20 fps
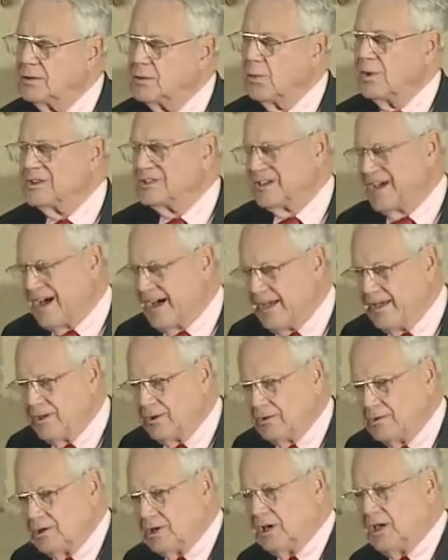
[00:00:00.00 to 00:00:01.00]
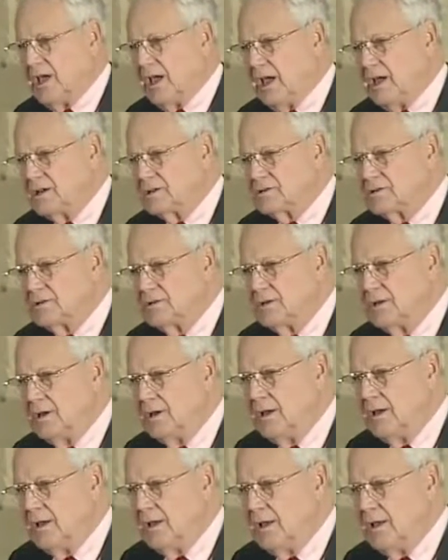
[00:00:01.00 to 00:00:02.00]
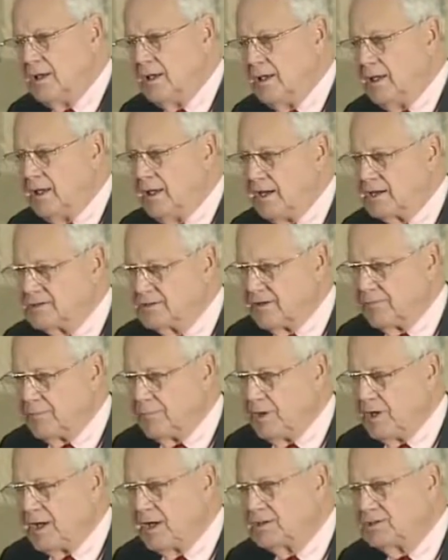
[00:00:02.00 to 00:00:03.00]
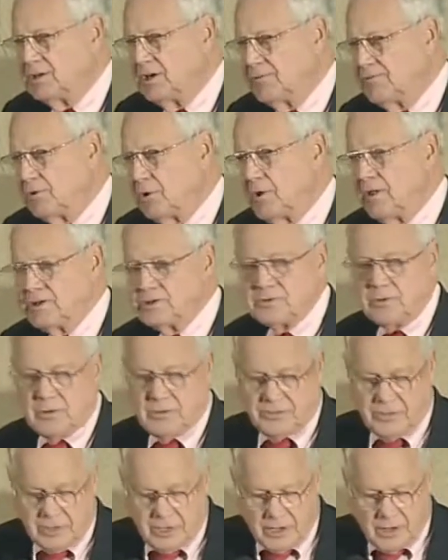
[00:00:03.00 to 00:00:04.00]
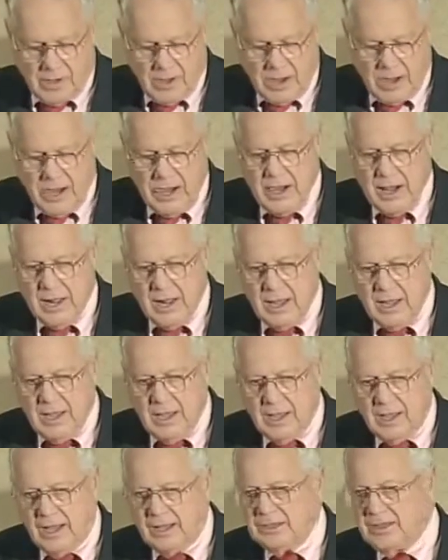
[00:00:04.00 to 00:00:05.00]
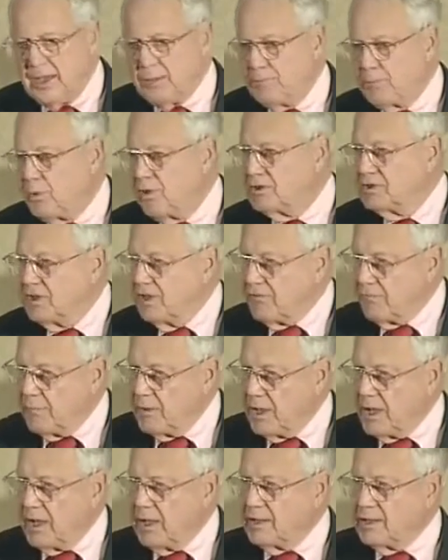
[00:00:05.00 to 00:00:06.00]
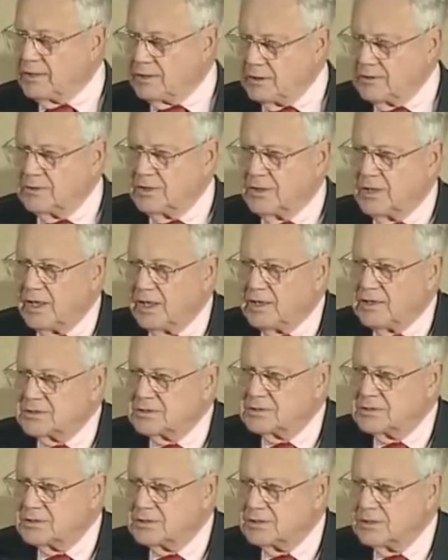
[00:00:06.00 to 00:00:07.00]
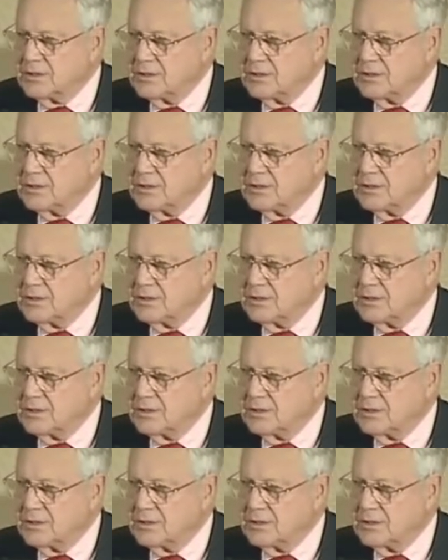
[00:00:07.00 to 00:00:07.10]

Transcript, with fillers: once I entered the case, ex-FBI chief and all that sort of thing, at that point, the FBI entered the case.